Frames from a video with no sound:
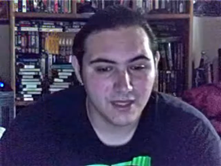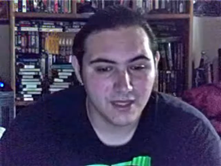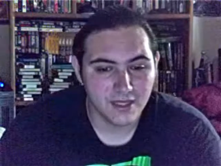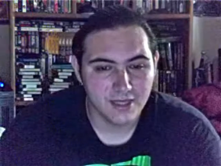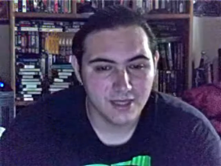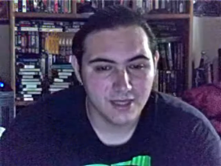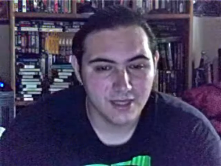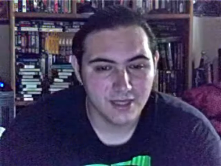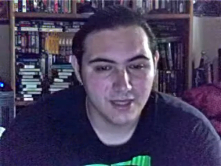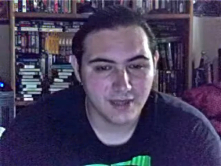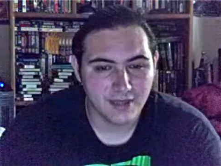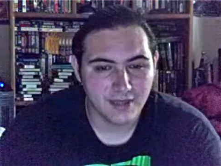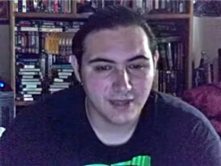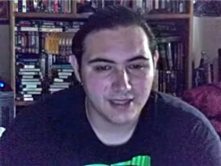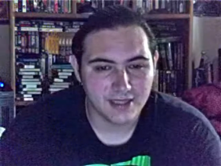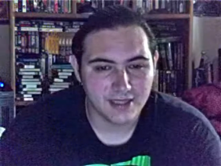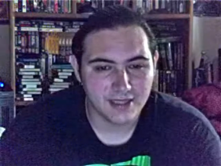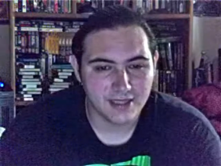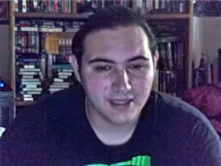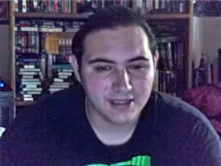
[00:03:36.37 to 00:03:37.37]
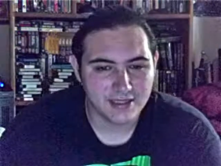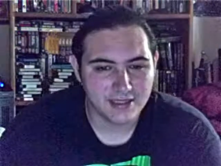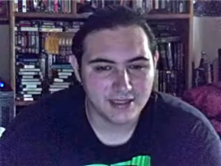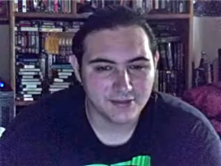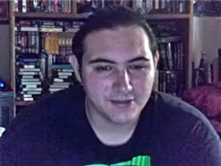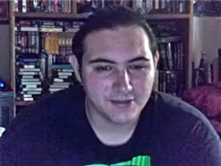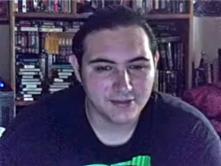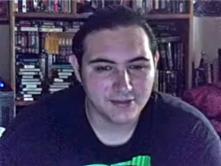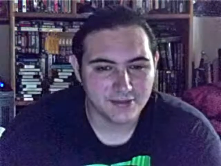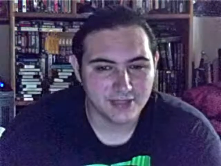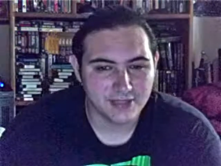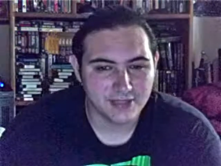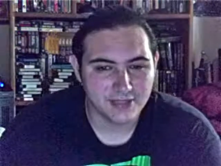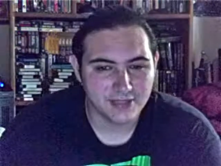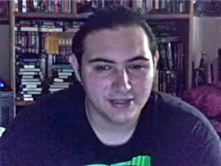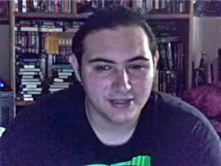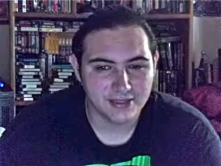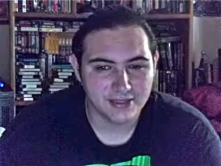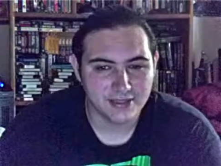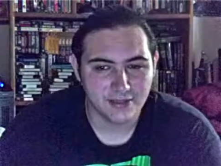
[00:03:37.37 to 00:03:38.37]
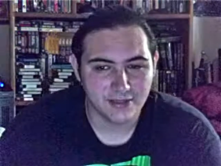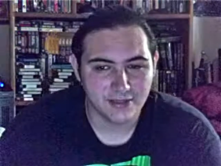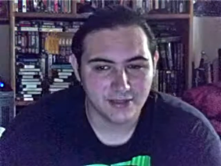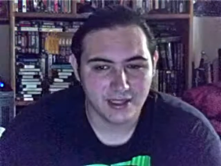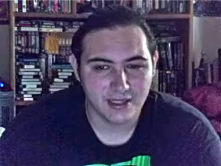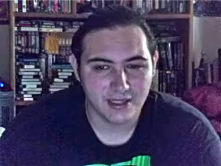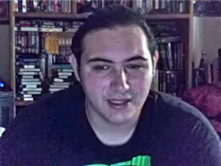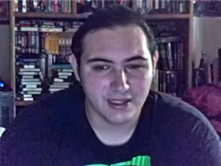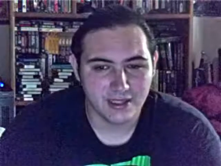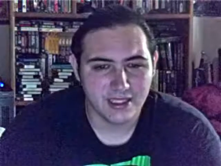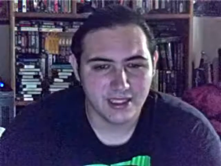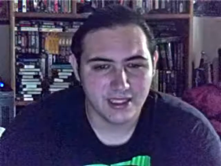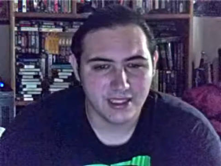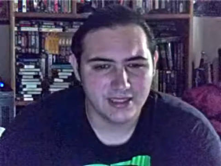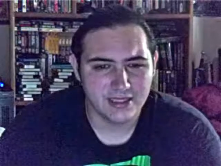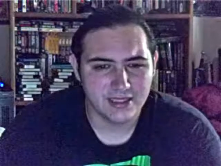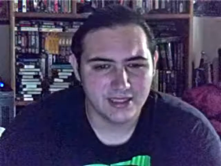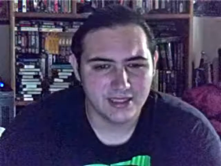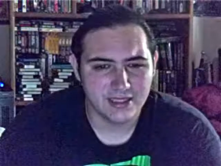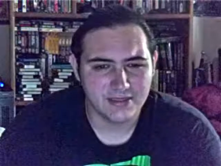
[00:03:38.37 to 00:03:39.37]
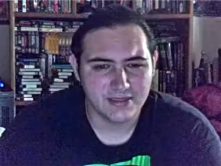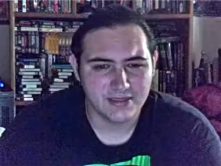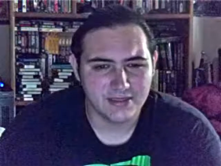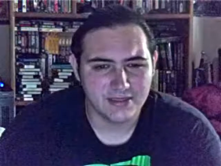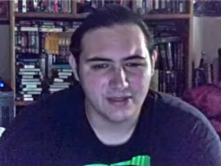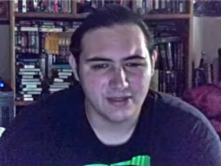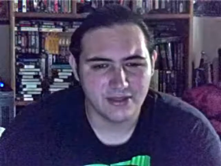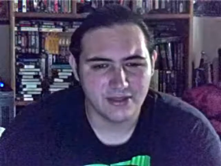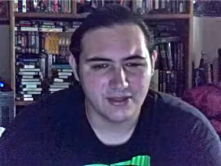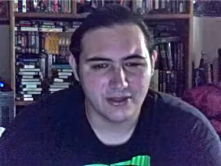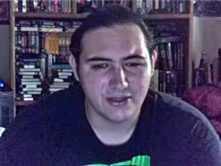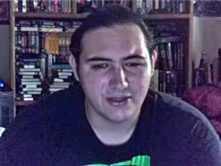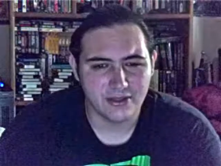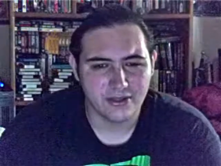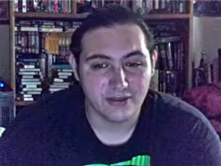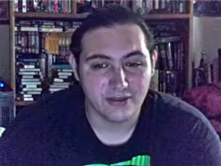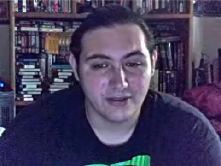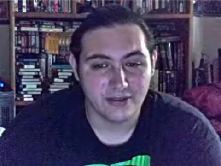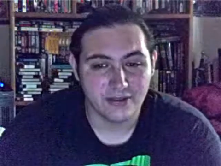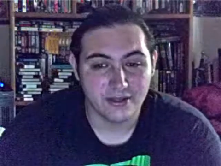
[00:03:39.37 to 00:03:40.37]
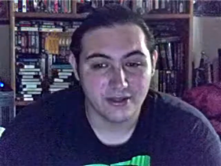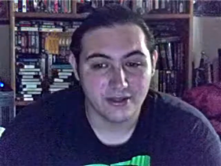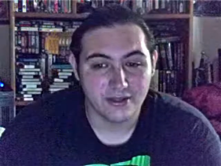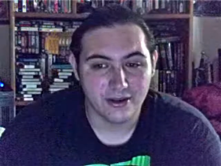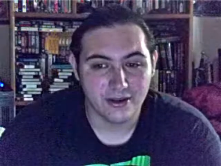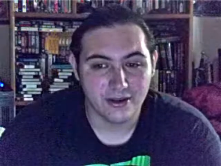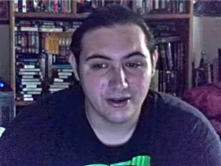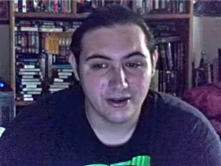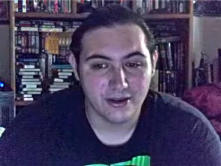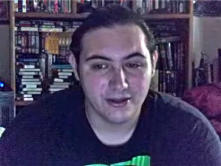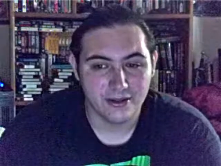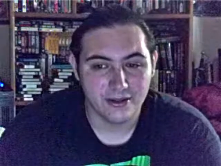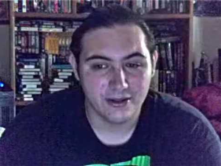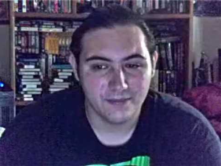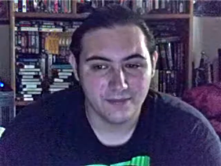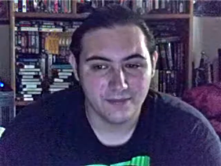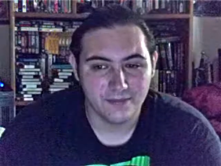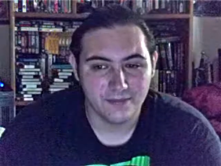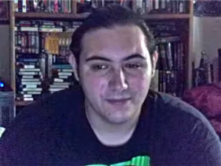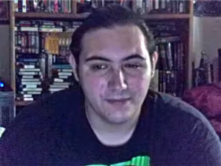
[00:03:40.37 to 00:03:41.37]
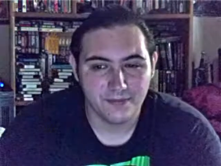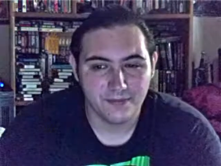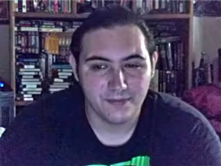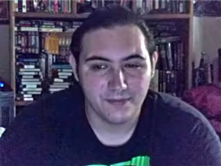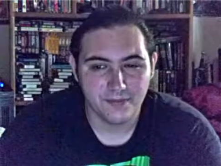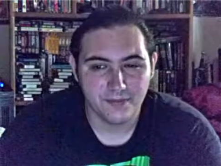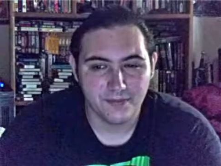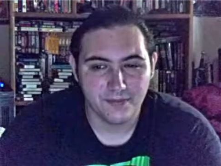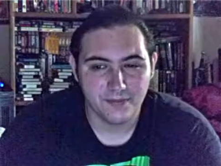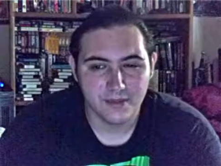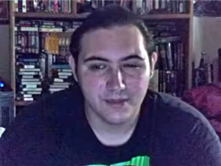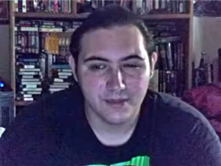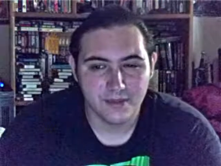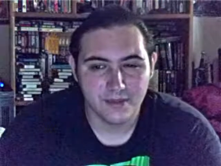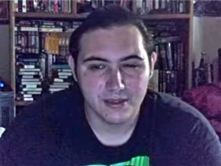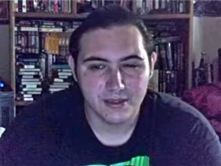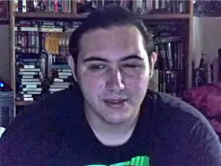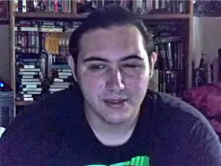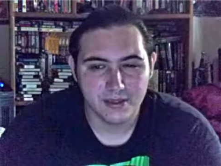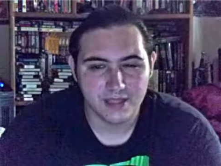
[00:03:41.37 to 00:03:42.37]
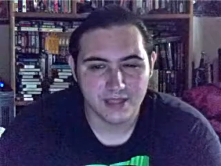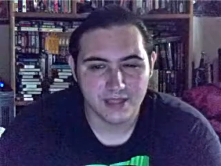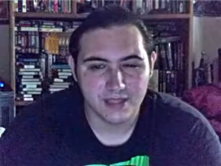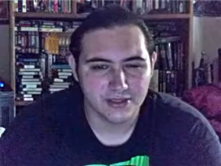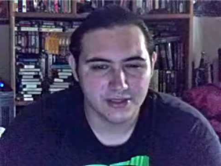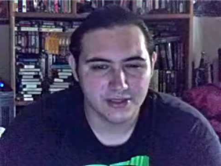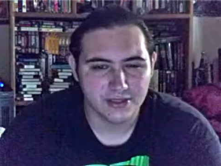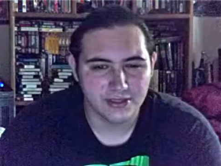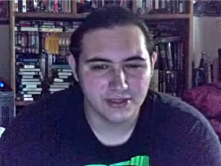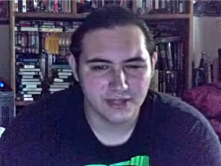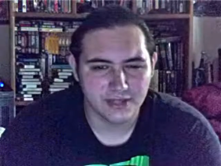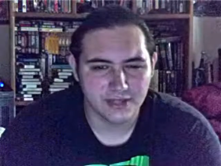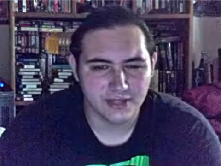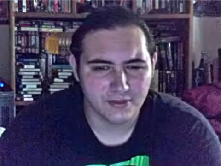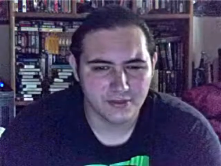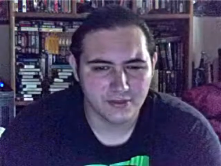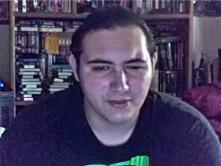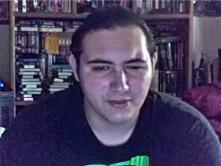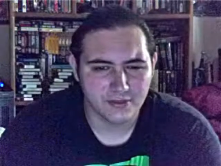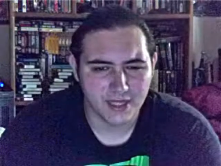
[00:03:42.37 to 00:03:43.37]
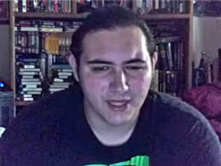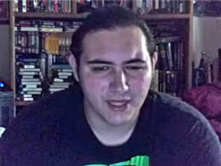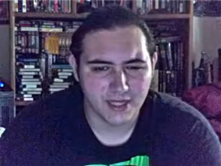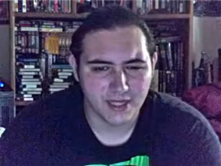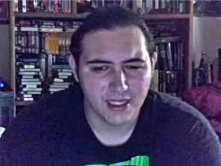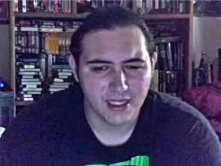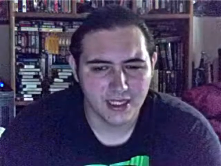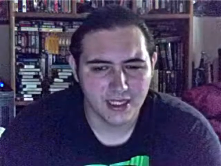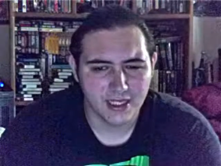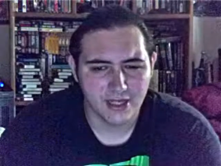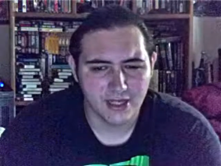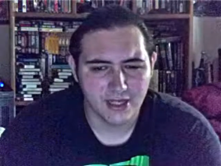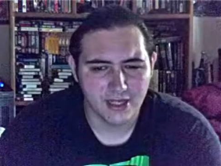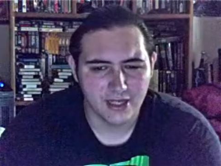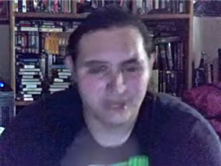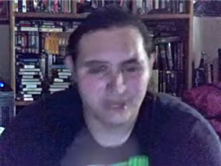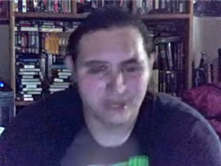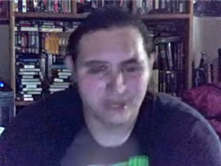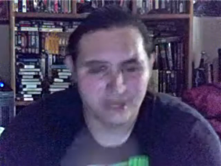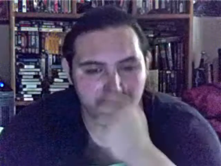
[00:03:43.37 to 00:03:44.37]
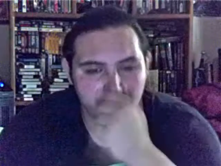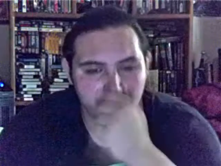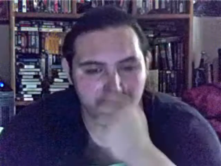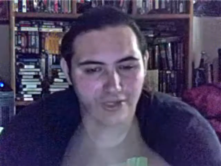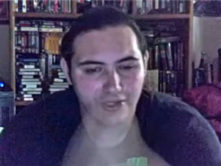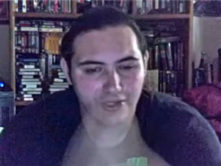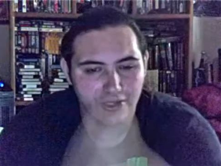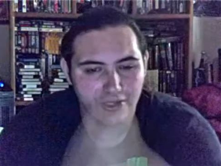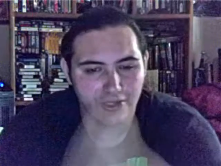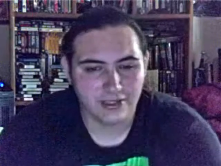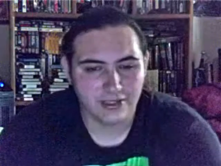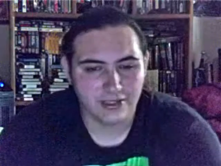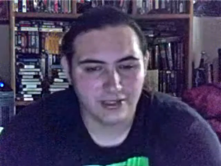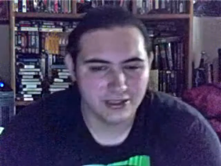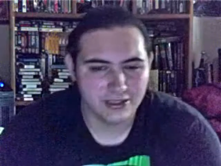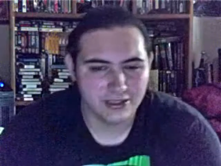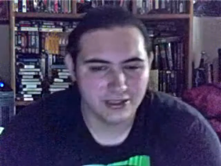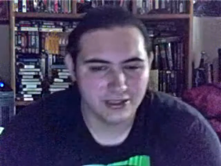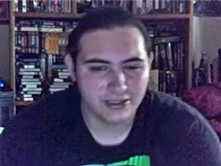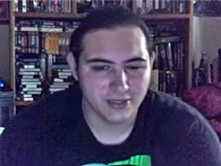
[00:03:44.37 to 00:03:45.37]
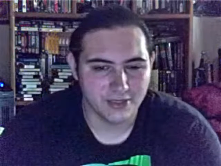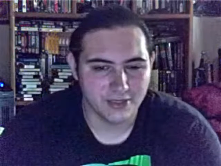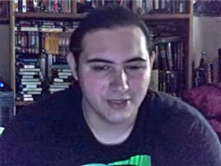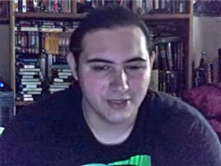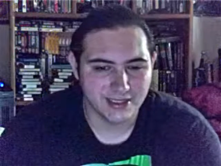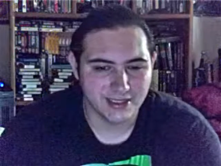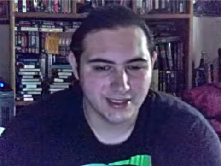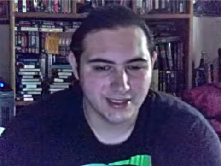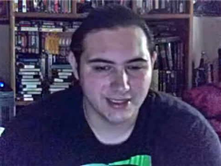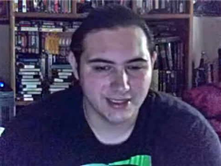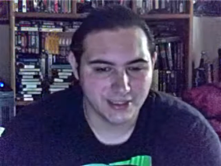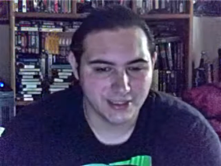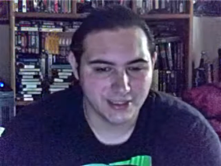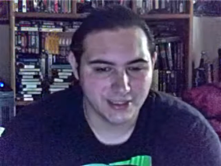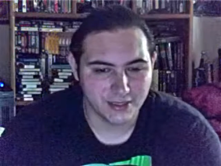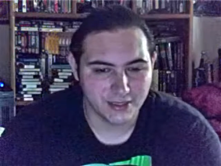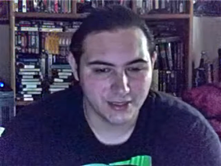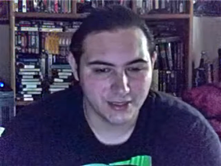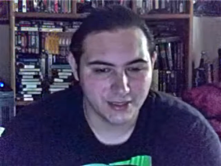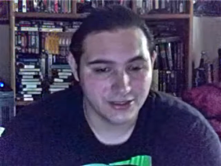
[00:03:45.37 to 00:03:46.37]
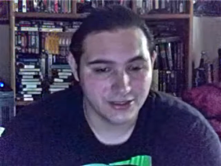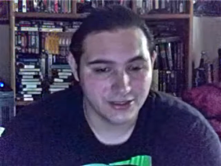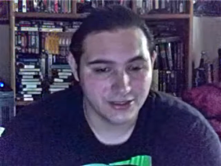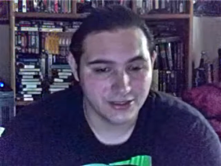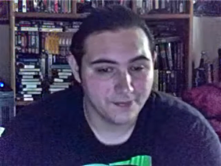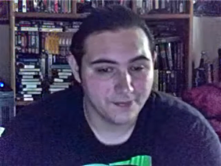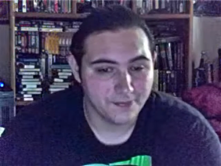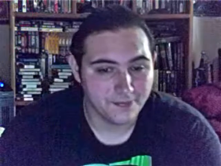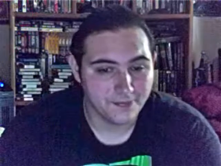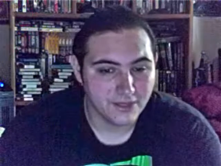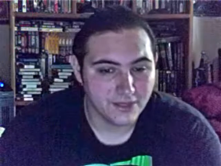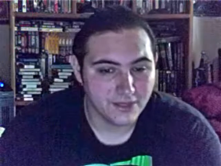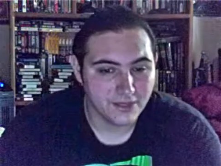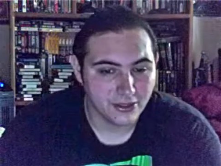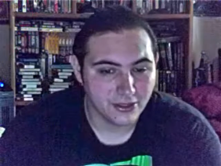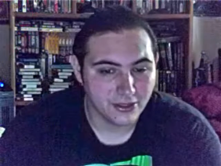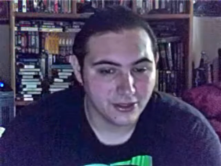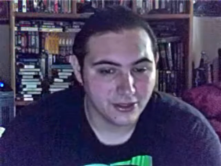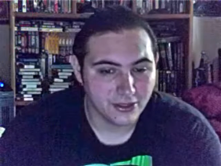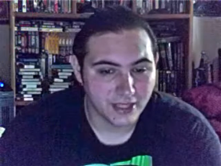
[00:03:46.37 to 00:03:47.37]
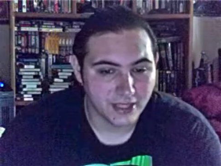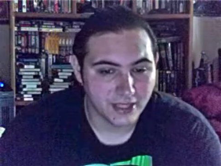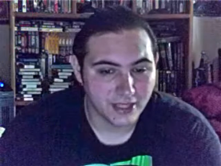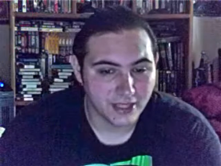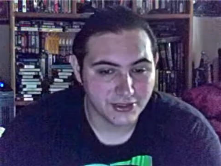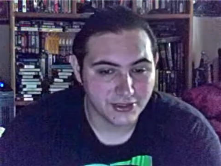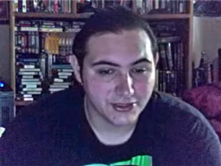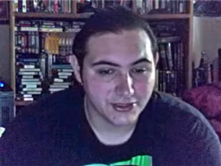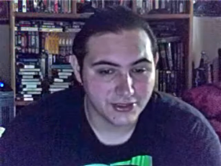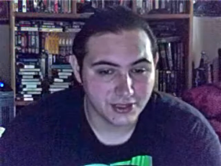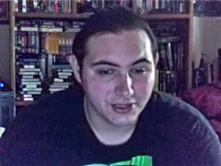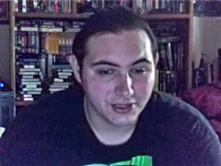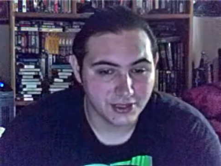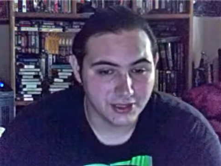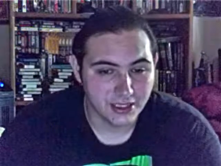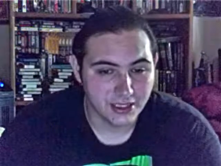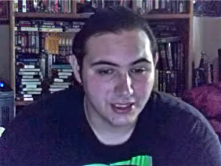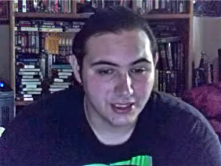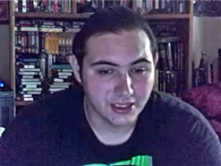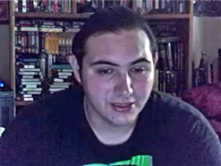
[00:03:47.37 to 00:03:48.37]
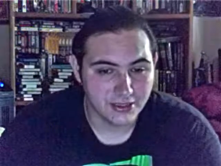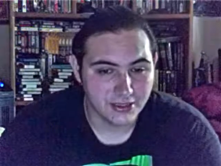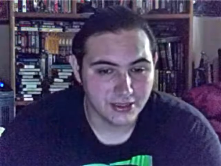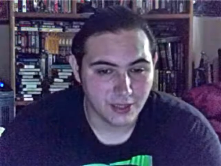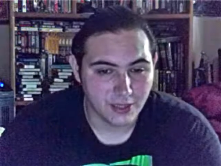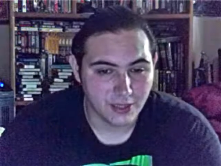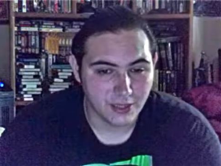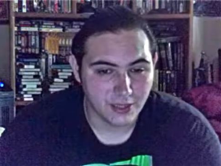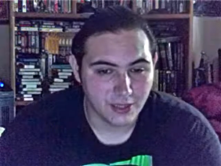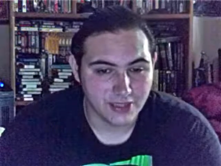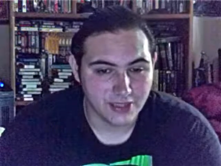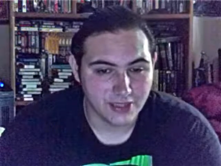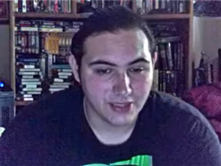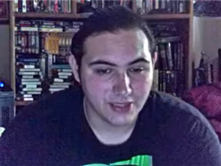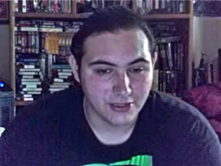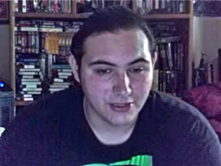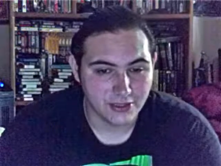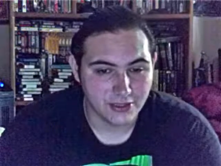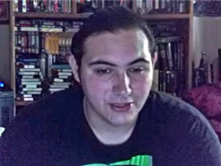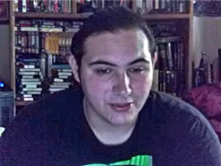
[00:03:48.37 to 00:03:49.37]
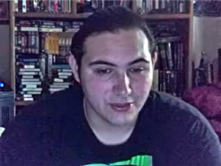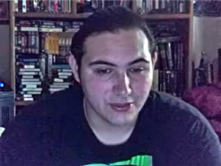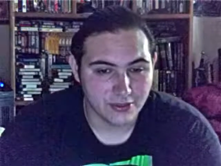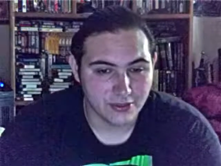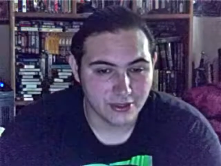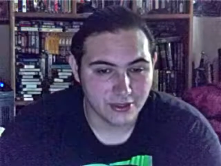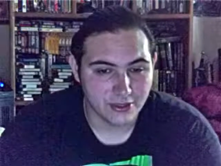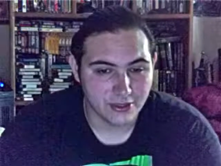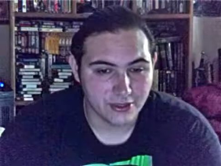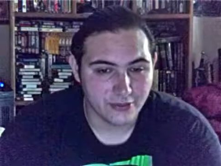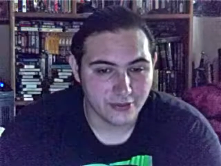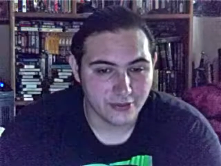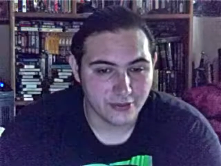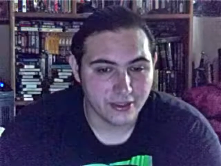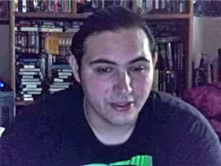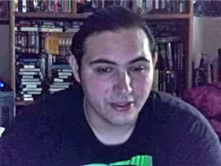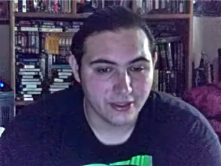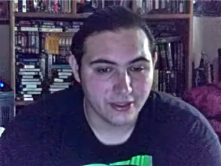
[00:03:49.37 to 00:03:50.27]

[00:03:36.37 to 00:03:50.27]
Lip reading: but I'd say he's one of those actors I don't mind. His episode of Are You Afraid of the Dark? Silent Servant, I don't remember that. Other TV work, Sabrina Teenage Witch, Dark Angel, Twilight Zone in 03,